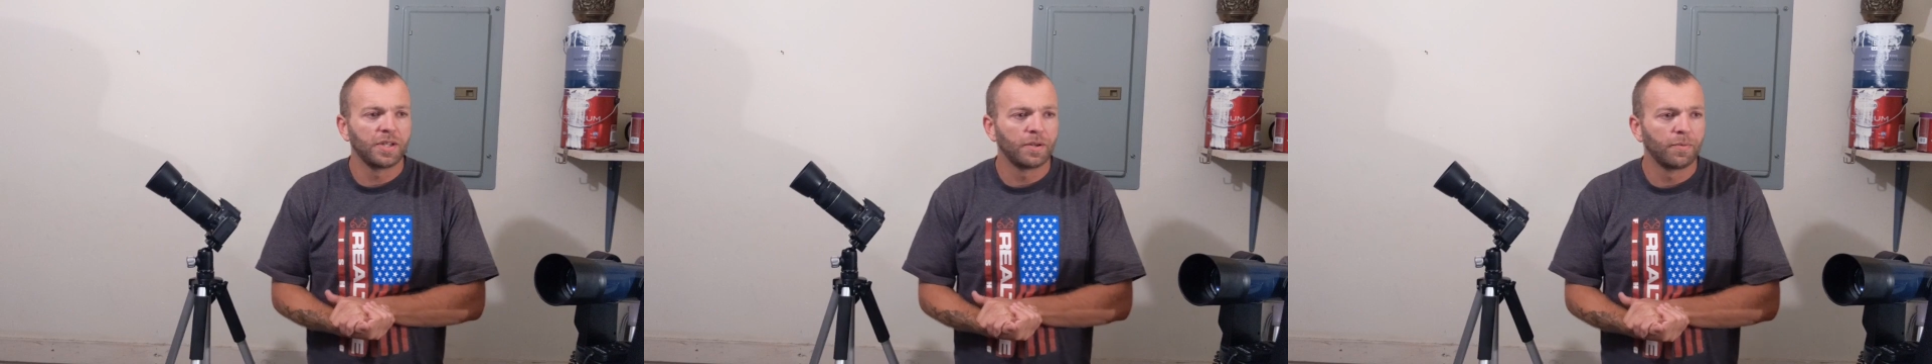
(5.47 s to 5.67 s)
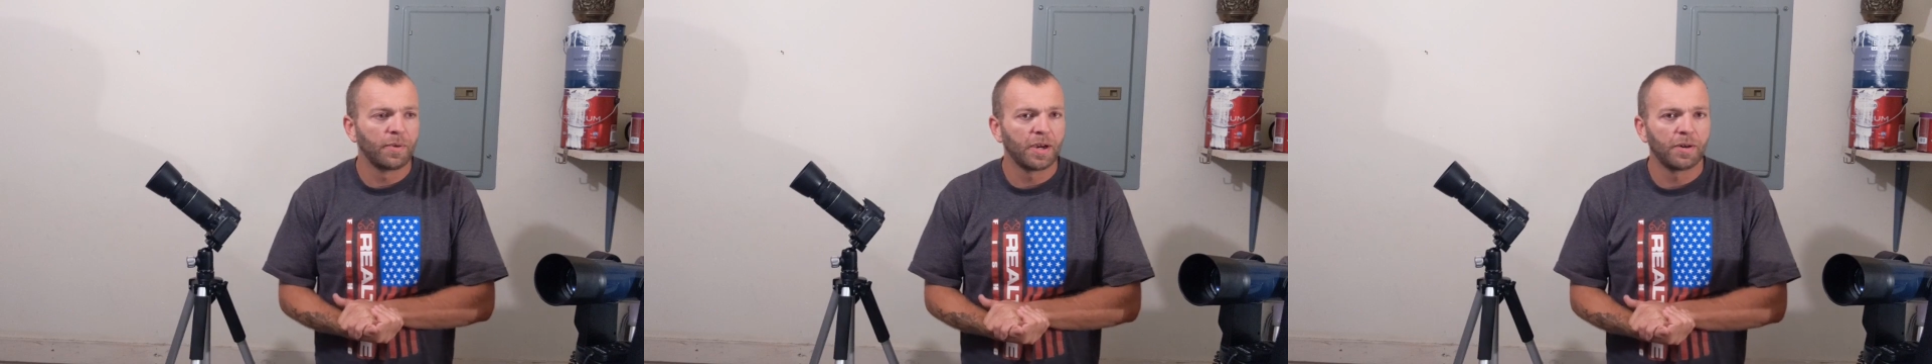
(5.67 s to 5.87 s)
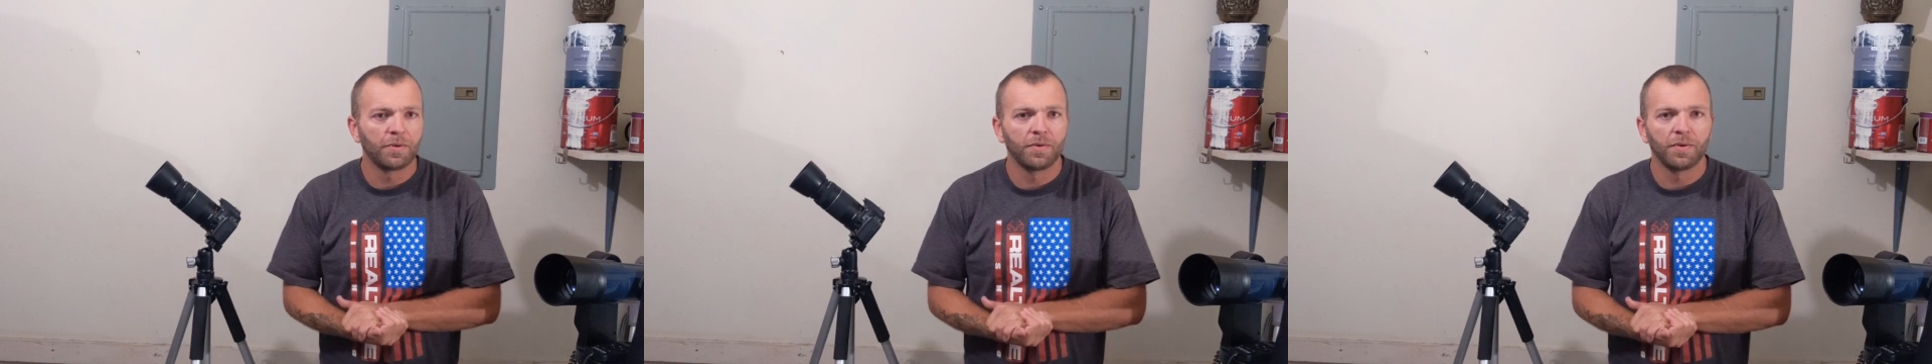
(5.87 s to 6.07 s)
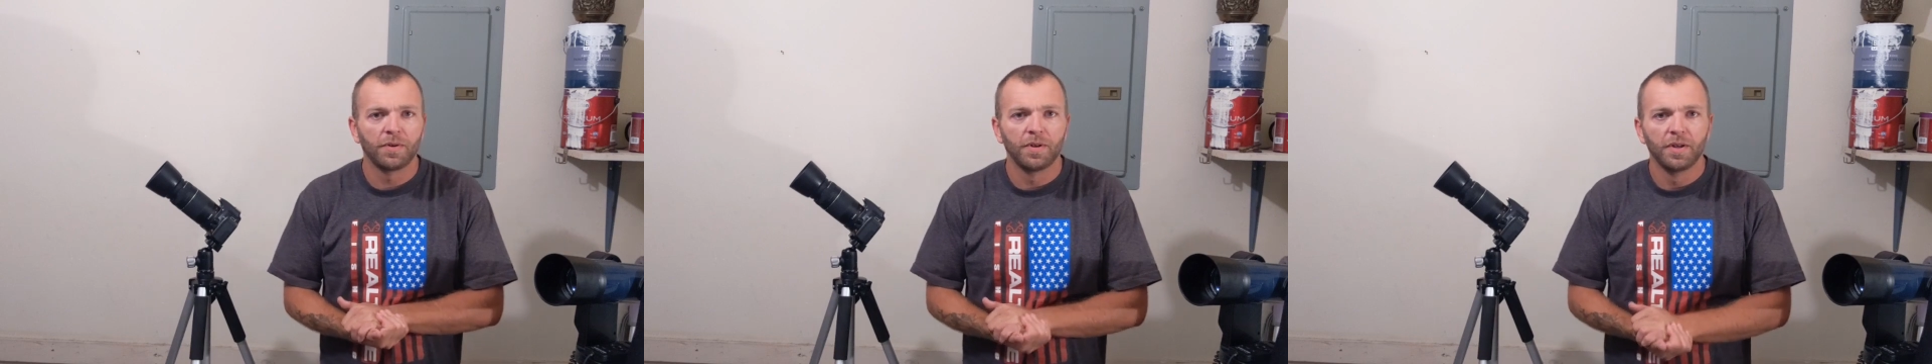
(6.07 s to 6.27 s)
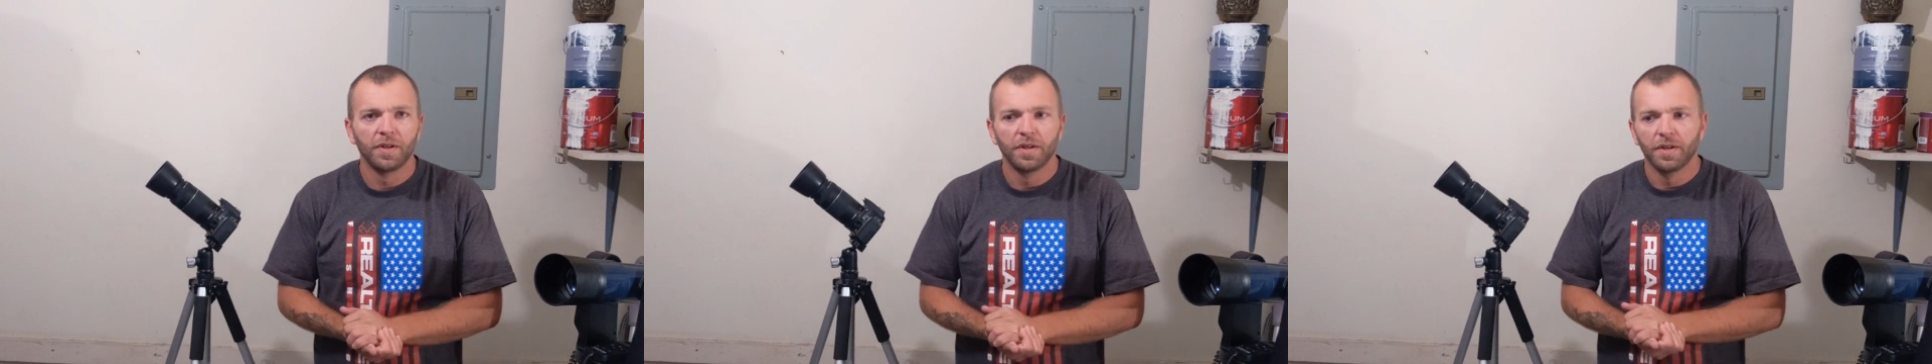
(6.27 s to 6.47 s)
to you about
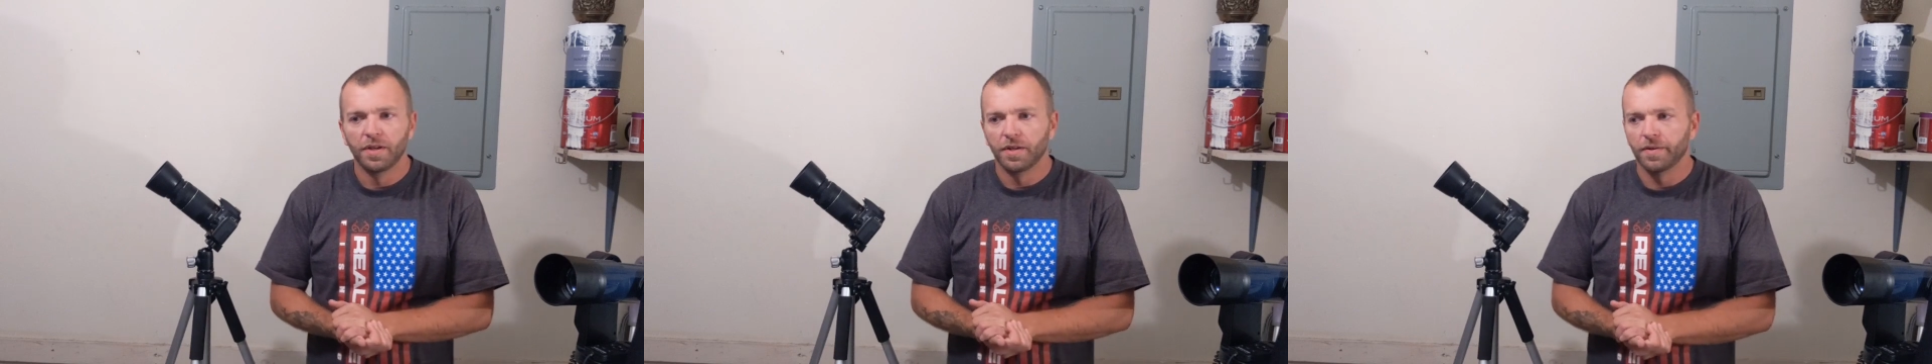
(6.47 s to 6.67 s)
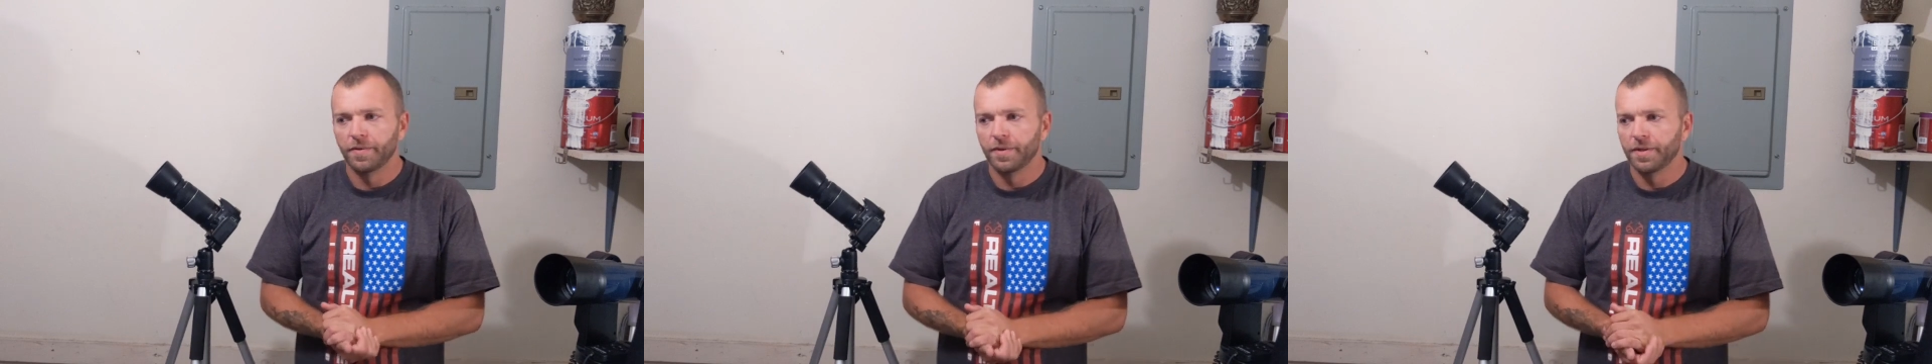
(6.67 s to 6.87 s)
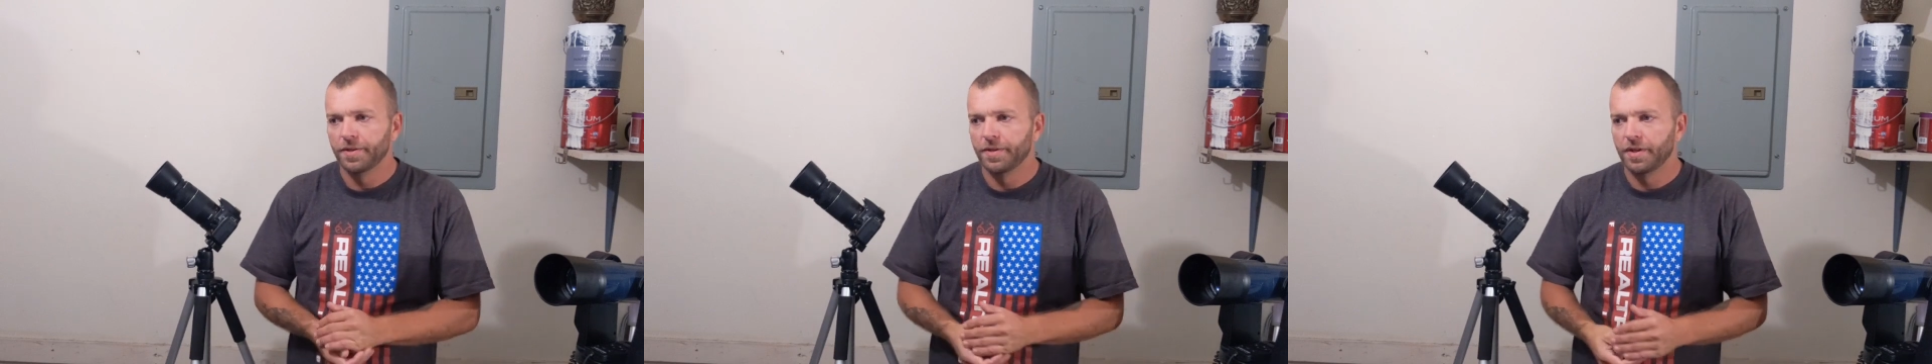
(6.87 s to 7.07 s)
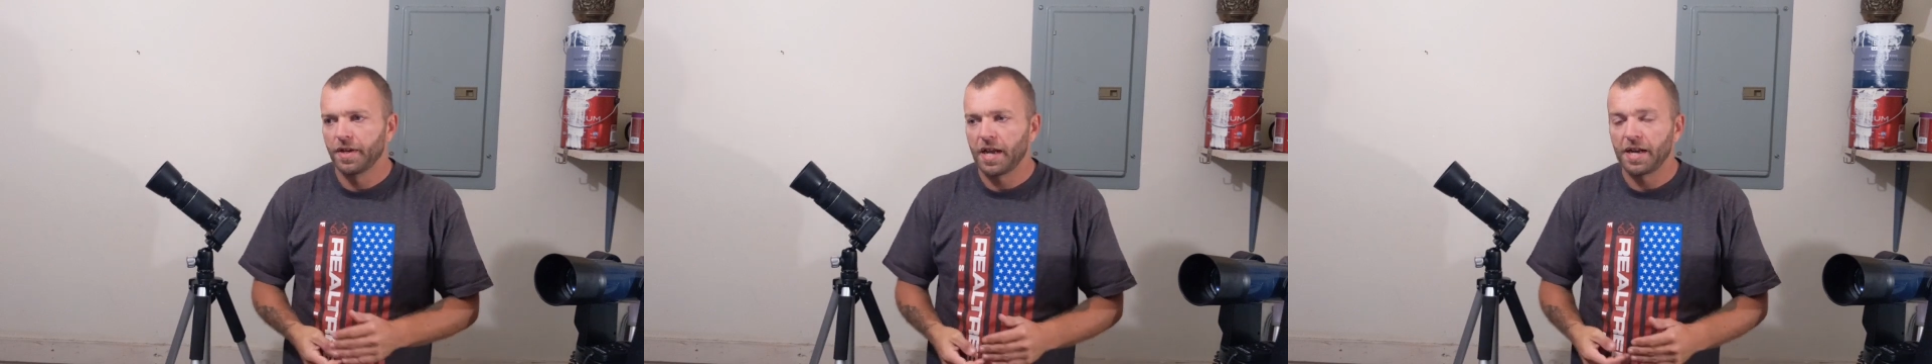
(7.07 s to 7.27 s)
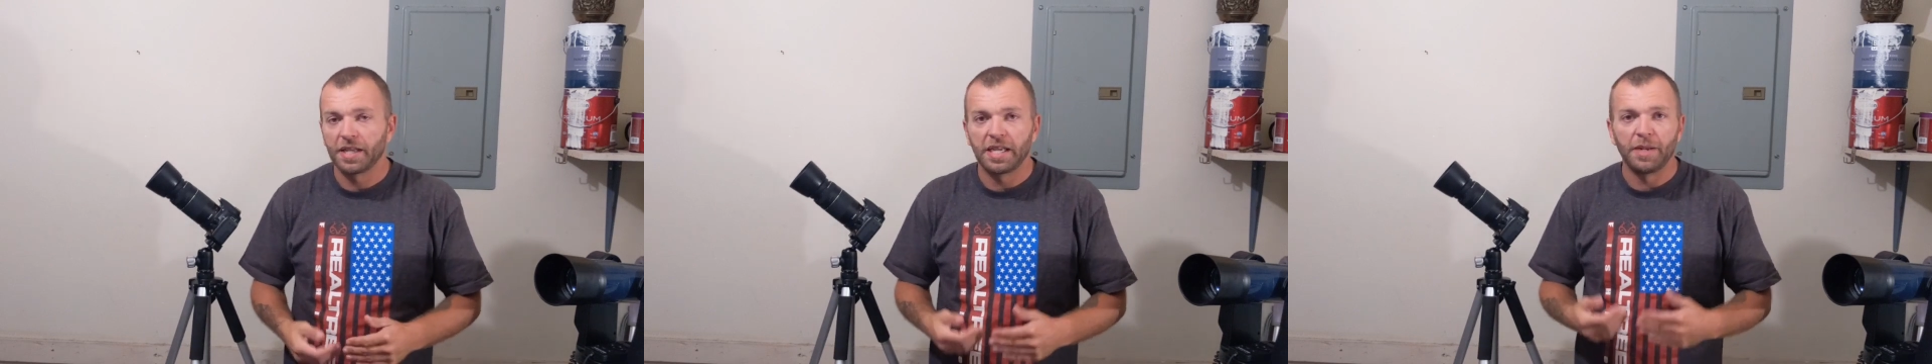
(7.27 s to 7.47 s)

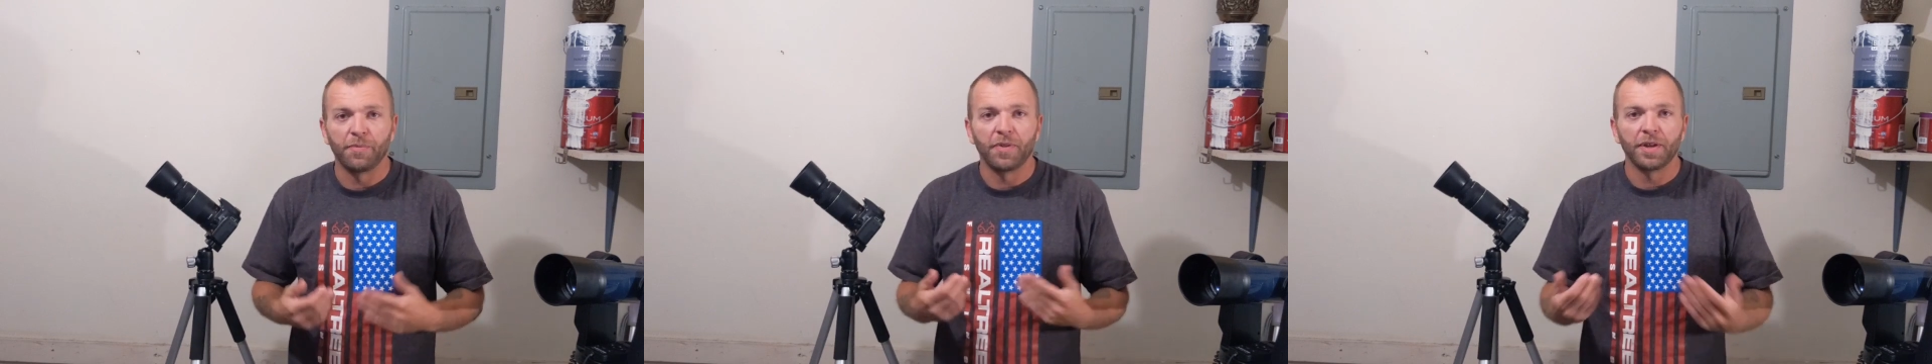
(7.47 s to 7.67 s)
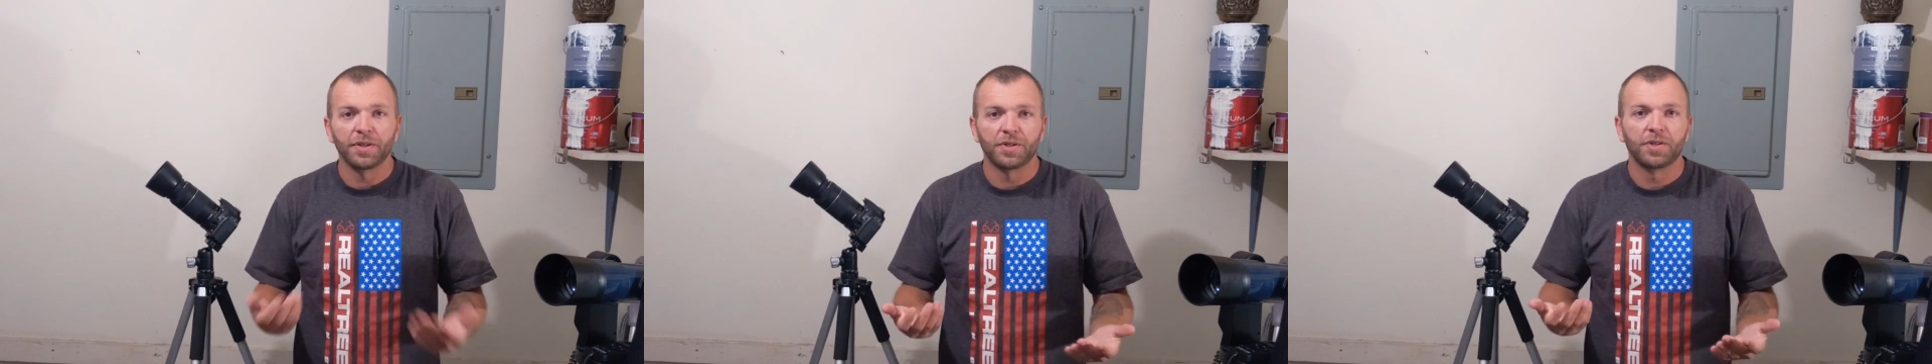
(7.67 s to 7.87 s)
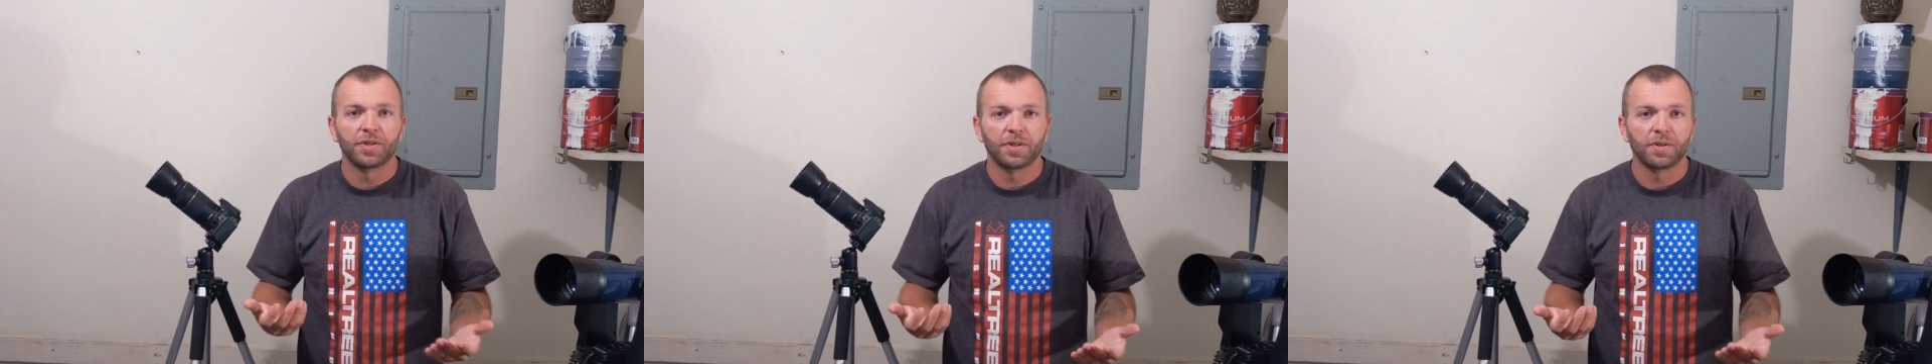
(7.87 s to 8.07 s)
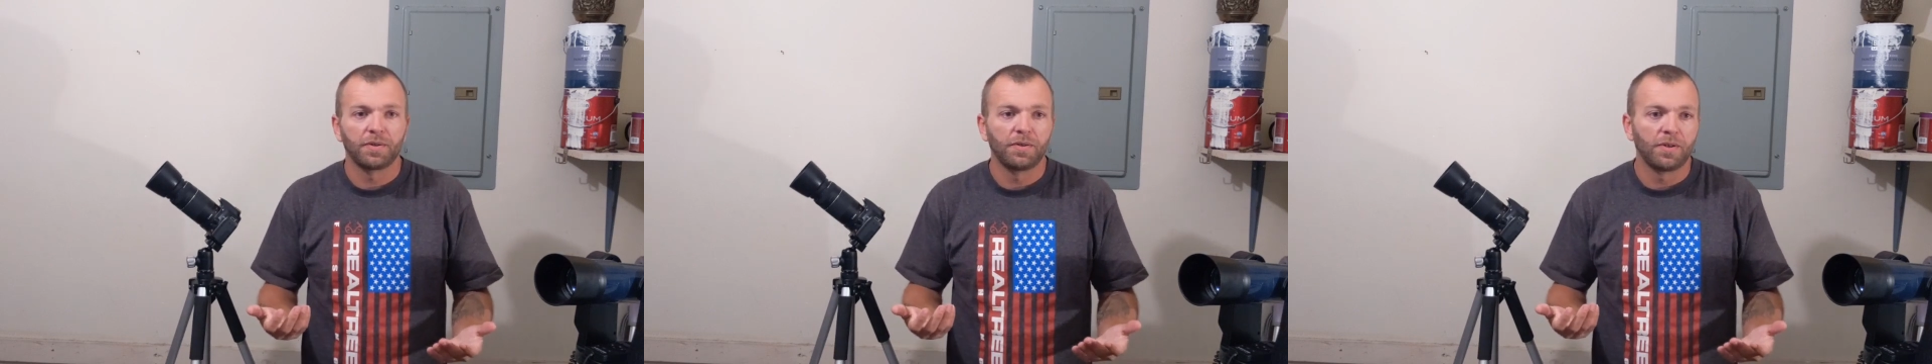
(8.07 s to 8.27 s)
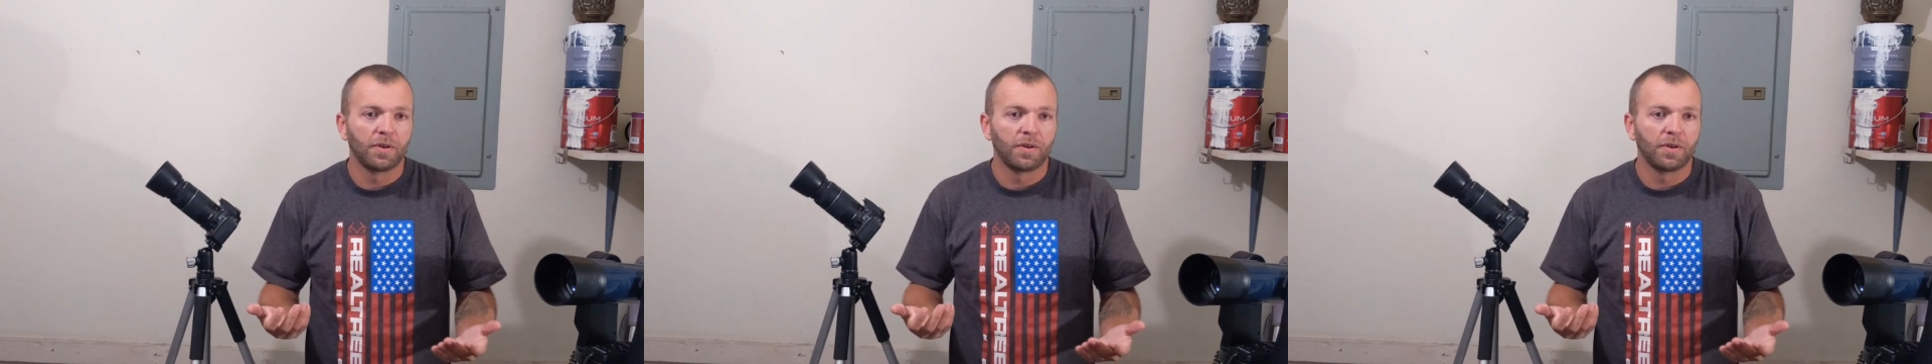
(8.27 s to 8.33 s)
how to keep things,